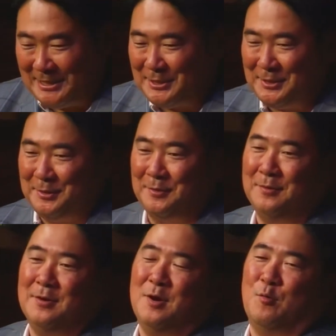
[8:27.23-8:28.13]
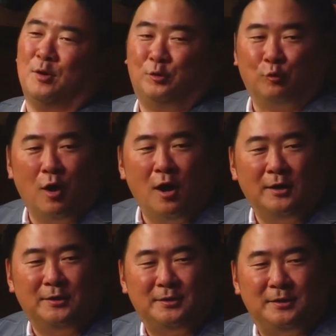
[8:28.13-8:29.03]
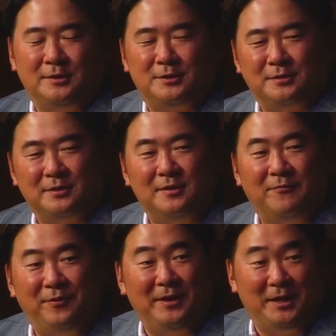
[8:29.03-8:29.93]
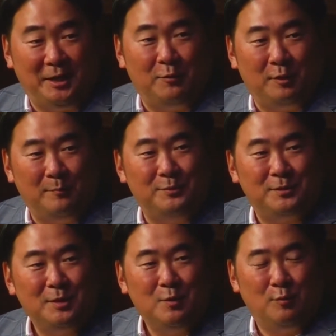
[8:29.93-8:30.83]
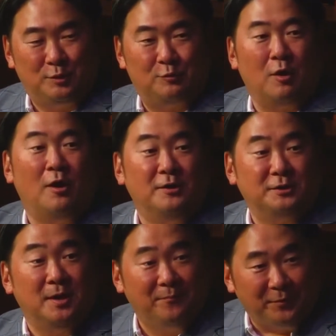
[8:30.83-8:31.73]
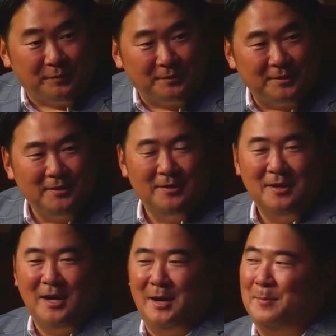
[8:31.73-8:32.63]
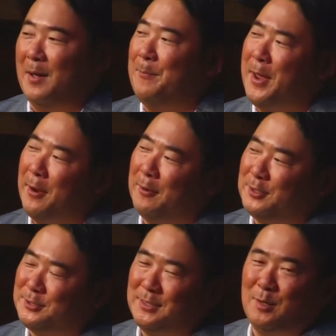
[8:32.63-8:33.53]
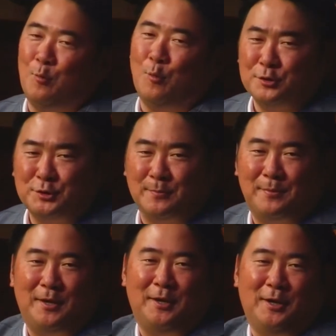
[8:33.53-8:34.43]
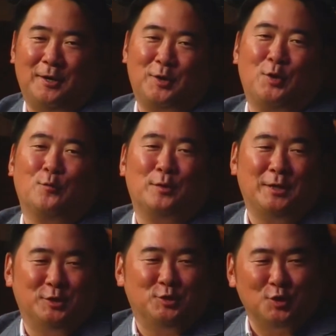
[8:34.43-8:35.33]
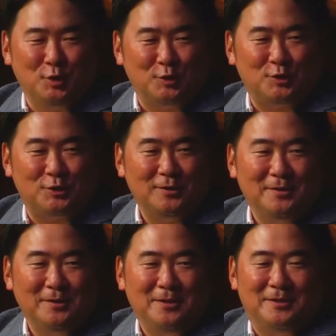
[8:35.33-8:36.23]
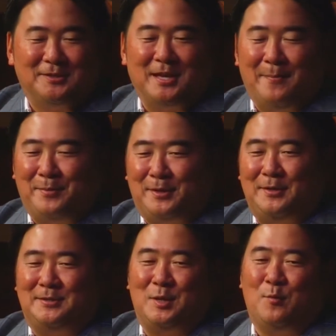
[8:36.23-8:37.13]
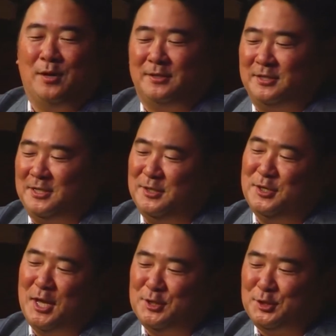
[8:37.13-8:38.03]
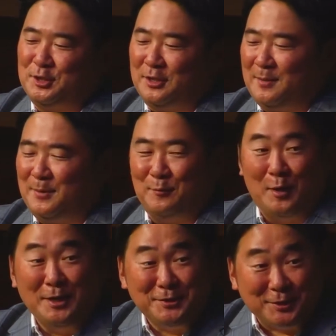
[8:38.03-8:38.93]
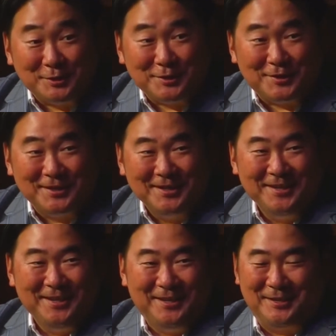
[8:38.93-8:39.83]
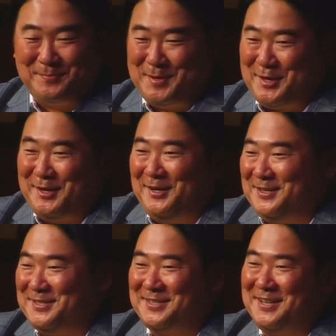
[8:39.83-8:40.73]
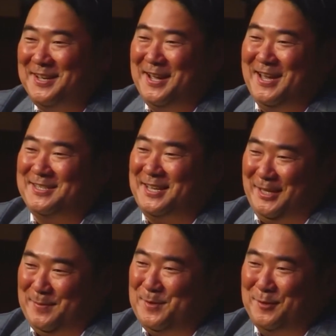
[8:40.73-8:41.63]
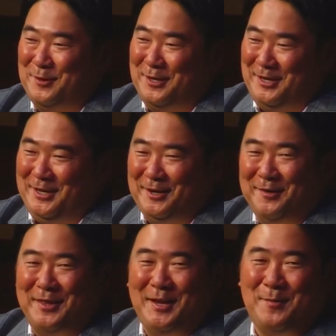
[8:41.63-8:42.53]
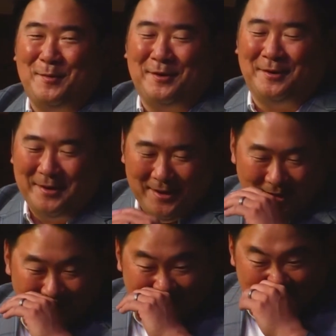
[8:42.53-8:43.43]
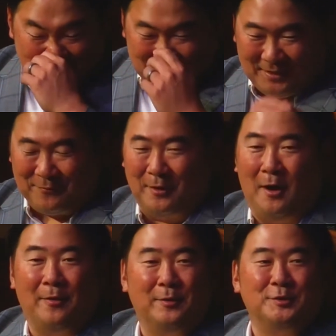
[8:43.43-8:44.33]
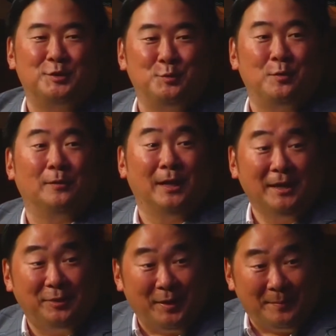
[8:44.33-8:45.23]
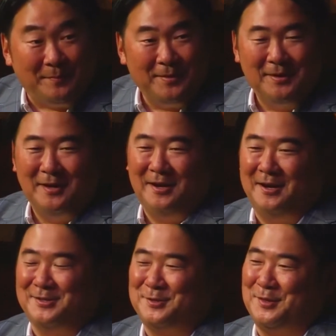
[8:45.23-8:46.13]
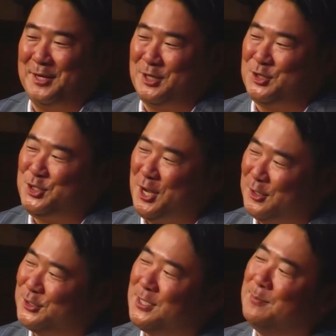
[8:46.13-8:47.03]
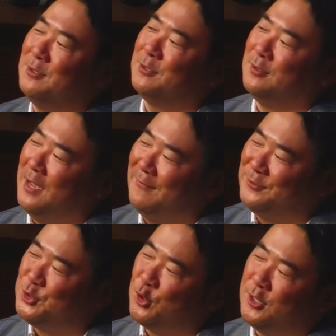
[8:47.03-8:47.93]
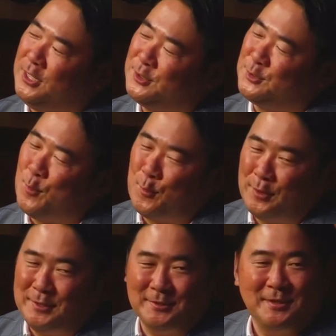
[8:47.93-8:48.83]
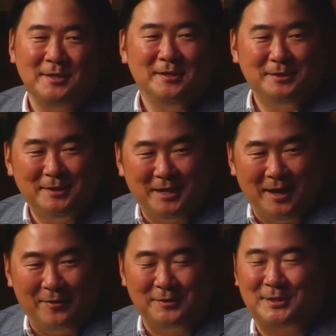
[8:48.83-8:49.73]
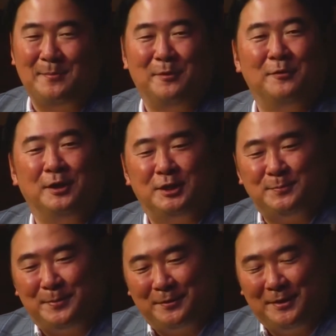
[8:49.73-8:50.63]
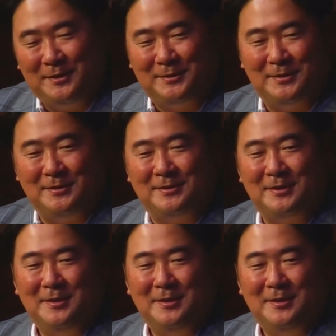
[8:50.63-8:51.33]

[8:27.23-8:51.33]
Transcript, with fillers: to, we're drawn to certain affinity groups mm -hmm. which draw us comfort. Mm -hmm. uh, my parents, they worship at a Korean church it's not mm-hmm. because they want to intentionally be racist. Mm-hmm. It's because as they immigrated here, they were uh, searching for others who were like them. Right. Uh, so they can share similar life journey stories together, similar experiences.